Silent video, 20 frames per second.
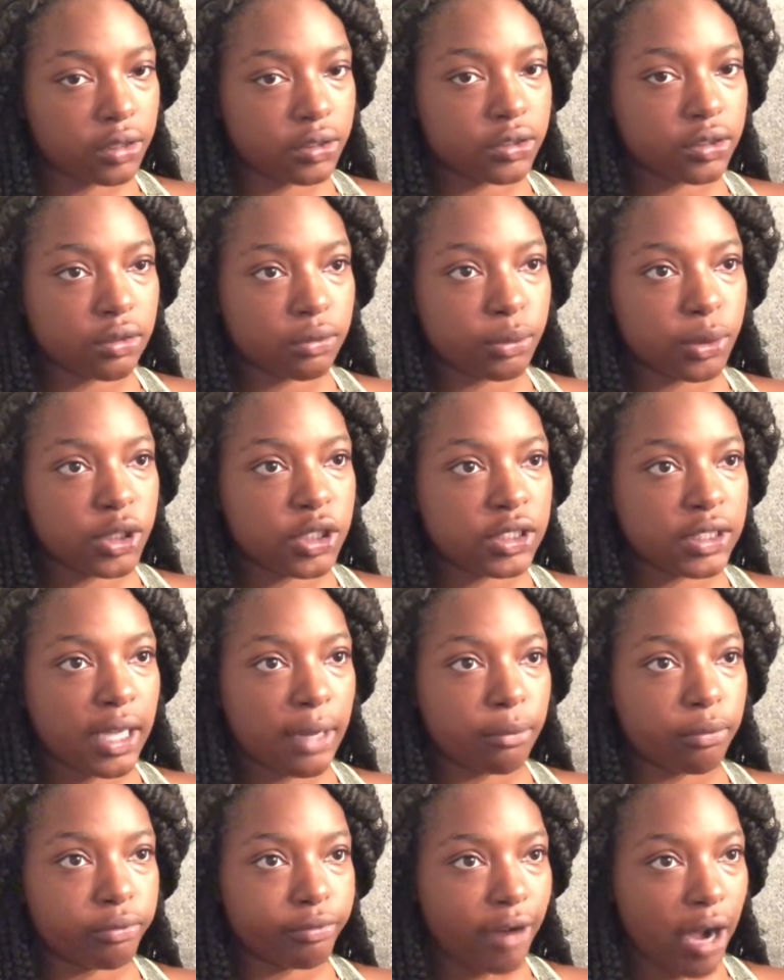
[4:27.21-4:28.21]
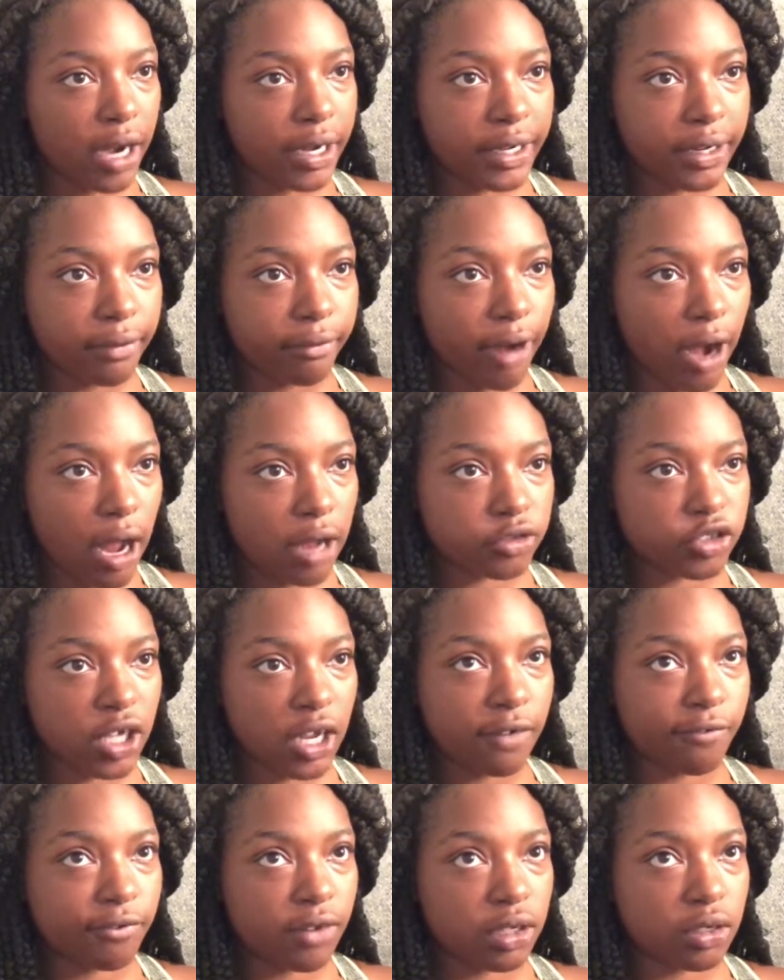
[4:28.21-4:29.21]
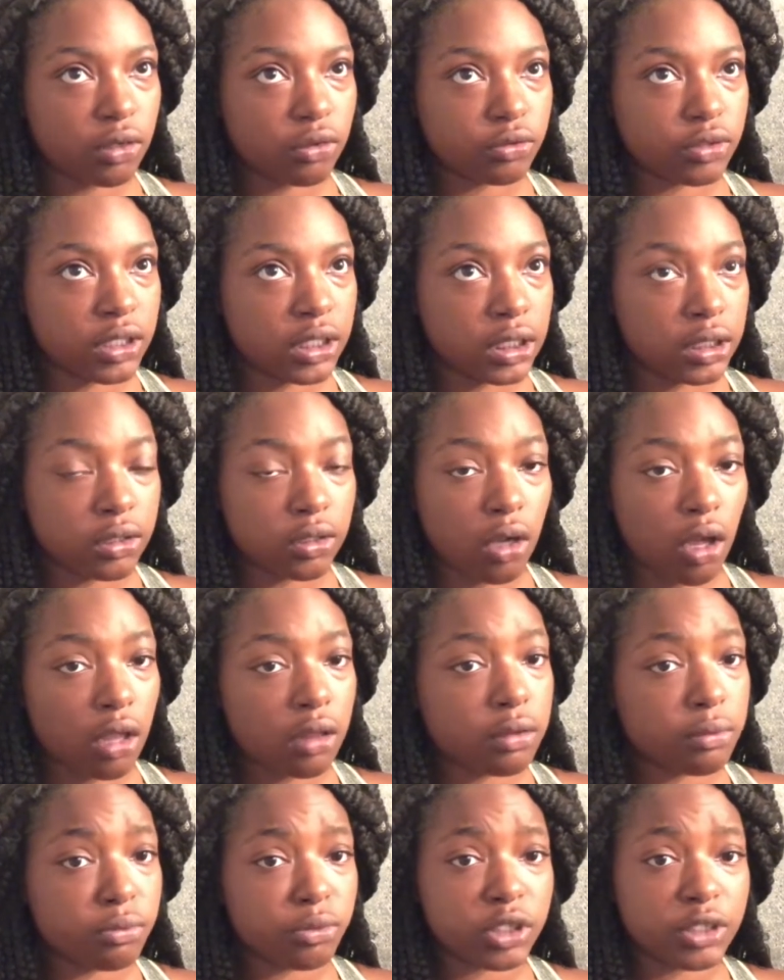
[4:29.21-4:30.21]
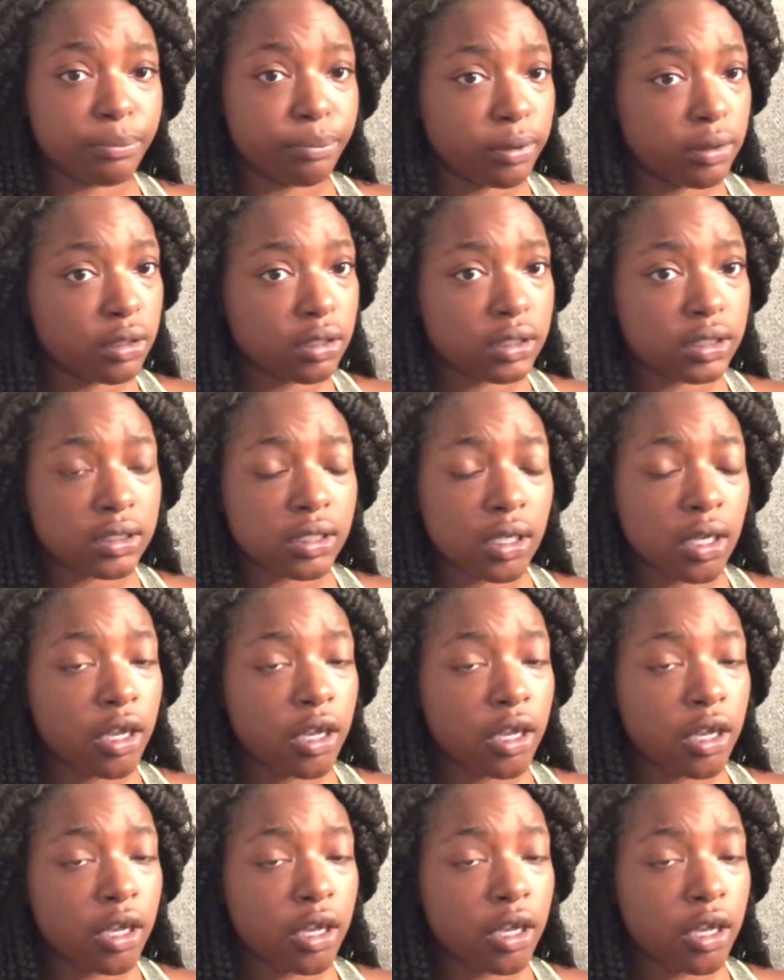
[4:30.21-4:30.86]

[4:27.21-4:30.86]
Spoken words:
so we just kept riding around trying to find a hotel, and all of them was booked.